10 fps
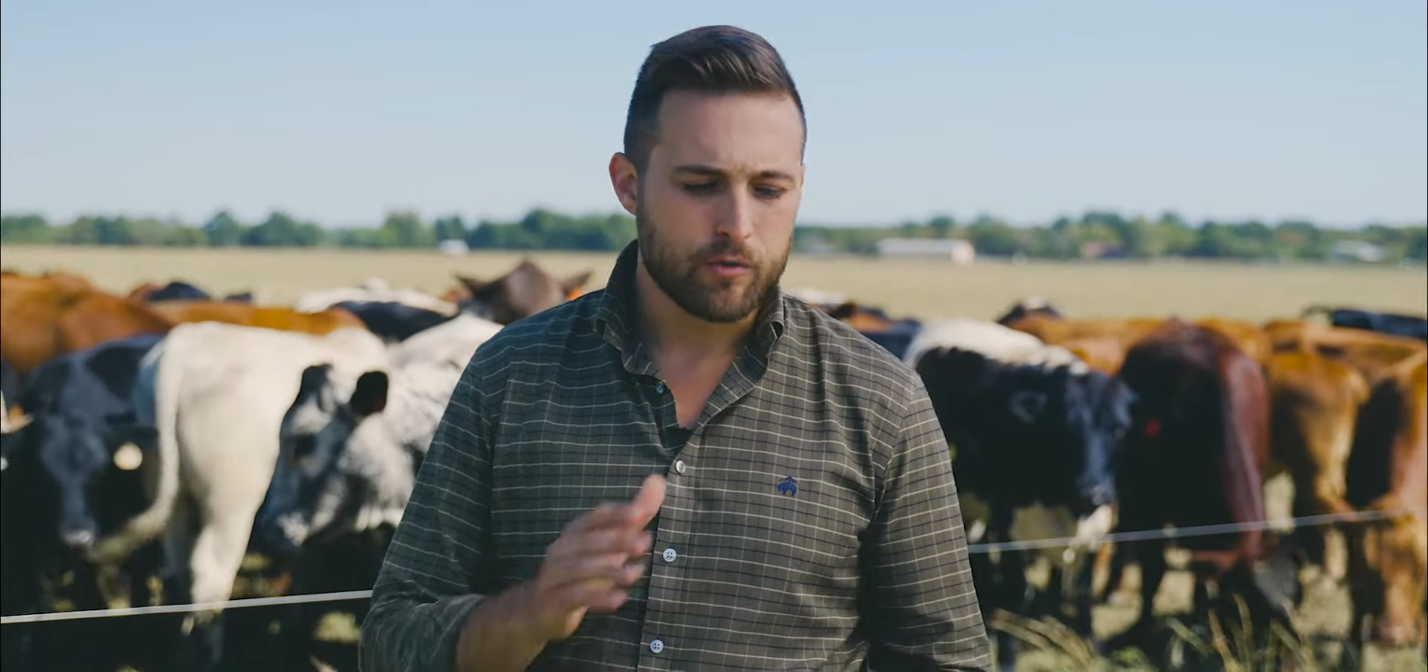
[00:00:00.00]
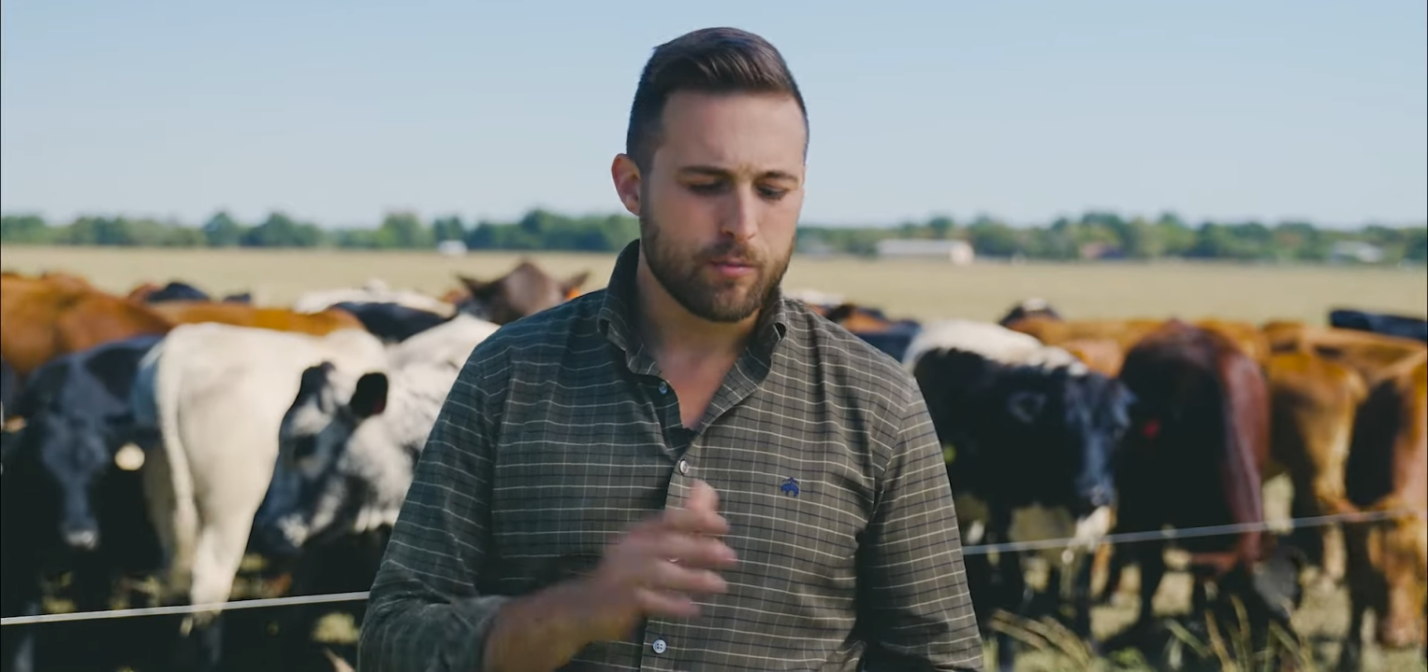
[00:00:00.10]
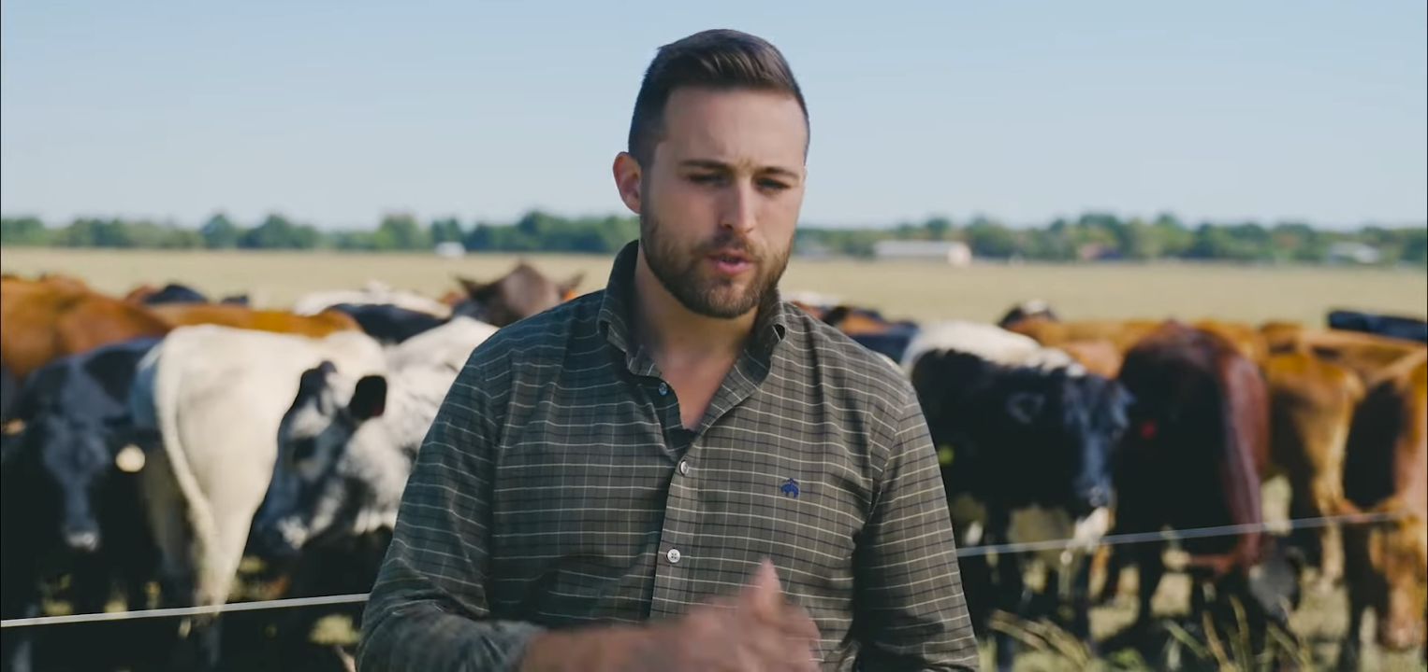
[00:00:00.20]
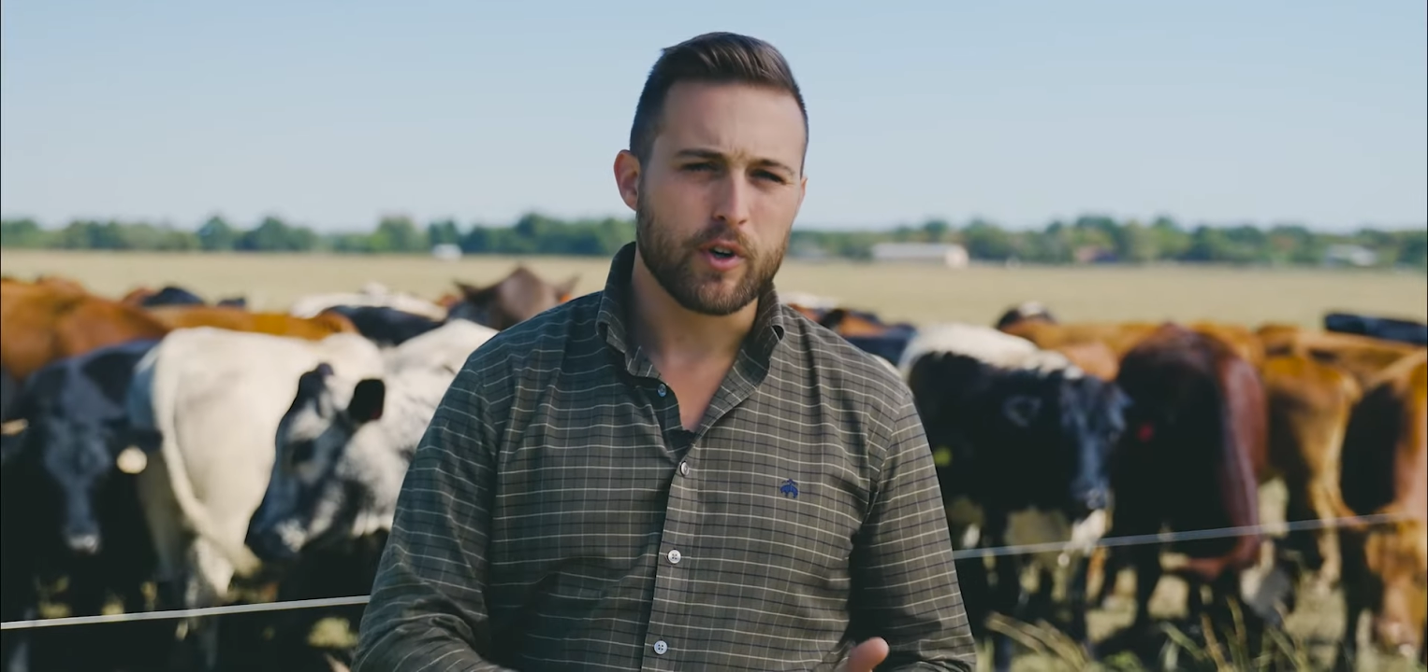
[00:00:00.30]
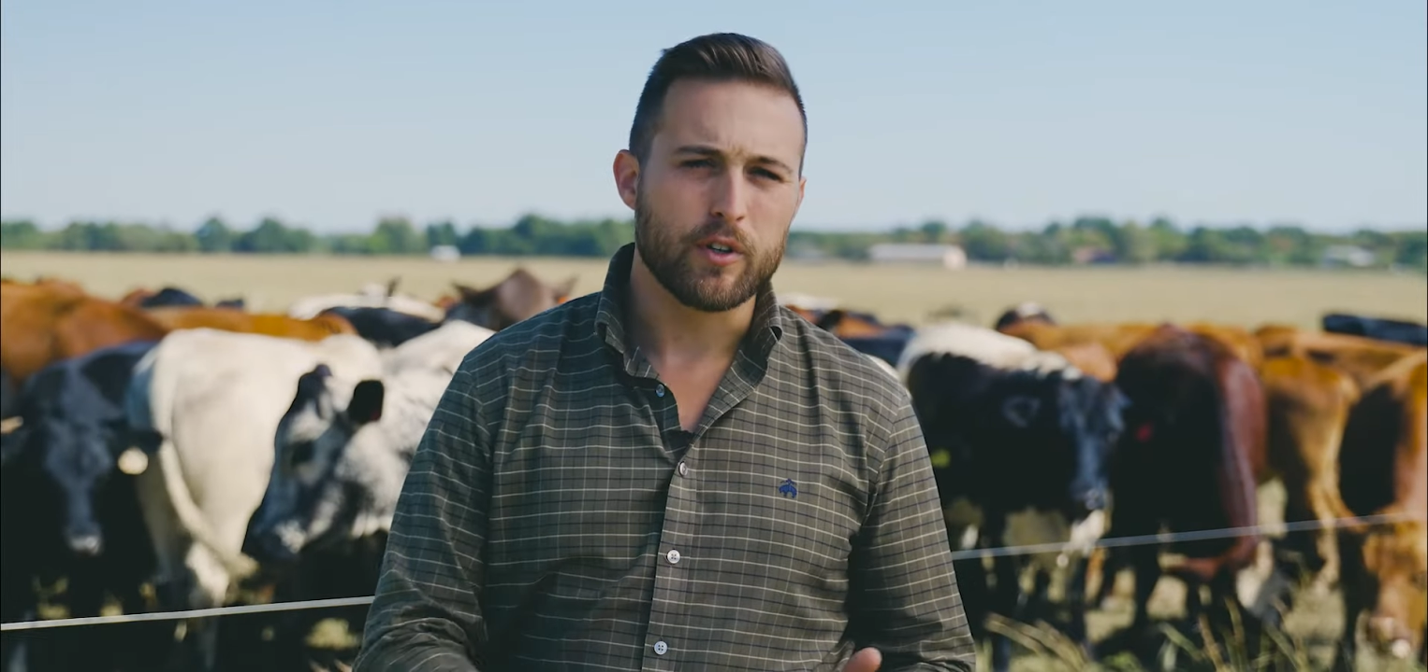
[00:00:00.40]
from
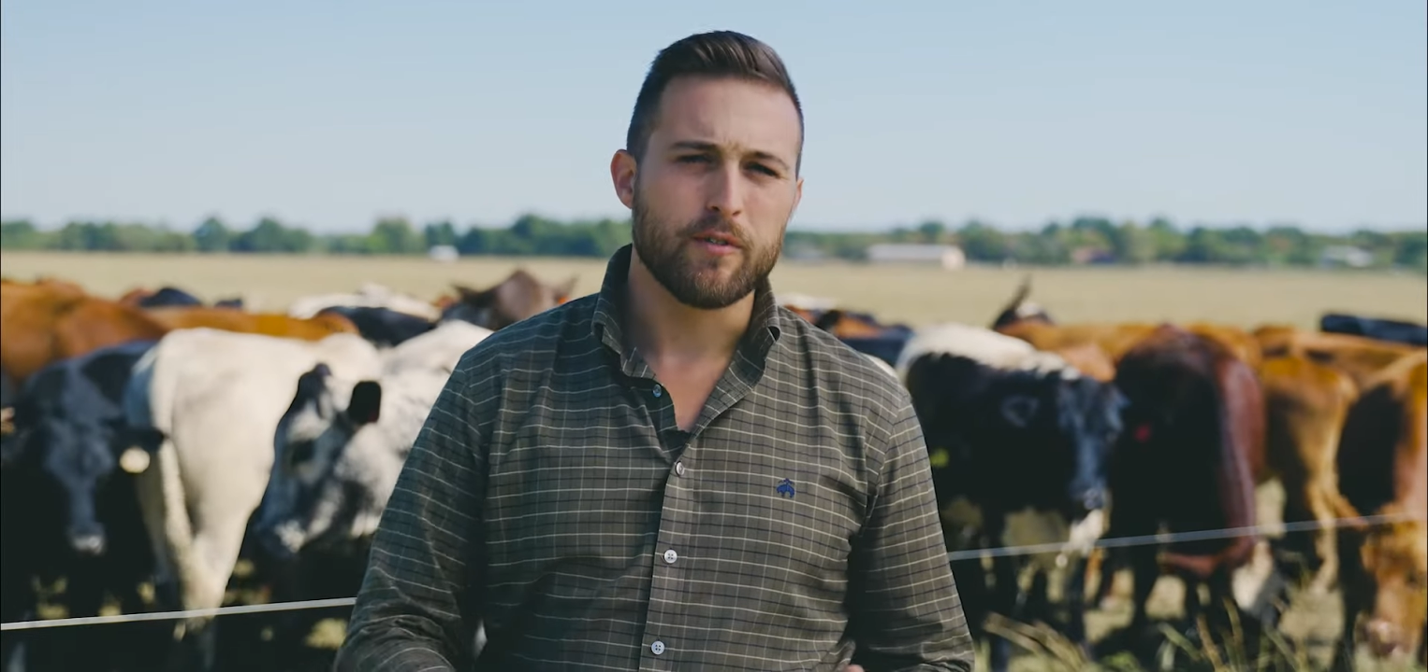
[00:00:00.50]
start to